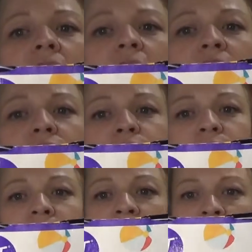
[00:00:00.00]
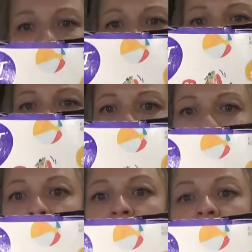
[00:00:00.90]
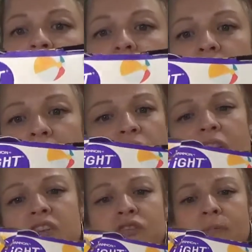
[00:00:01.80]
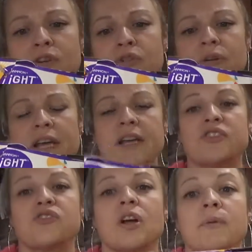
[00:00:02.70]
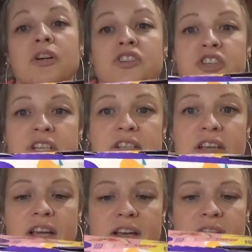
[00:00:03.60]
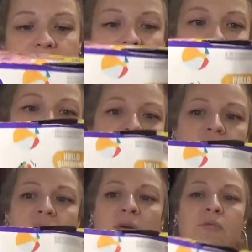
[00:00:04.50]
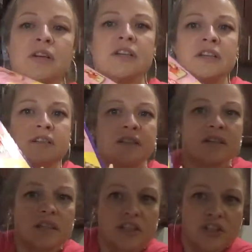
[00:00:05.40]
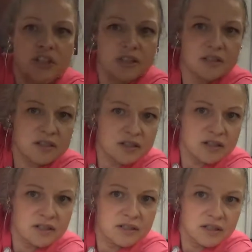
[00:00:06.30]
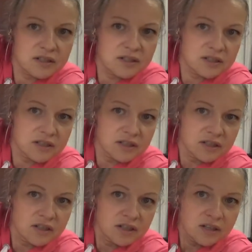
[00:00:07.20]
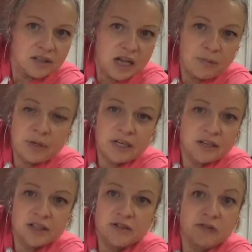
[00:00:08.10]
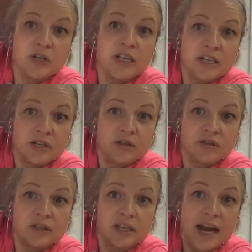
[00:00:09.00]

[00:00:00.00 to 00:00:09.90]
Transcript: I know for a fact the strawberry, or not strawberry shortcake, strawberry cheesecake. That one is delicious. I've been eating this for years.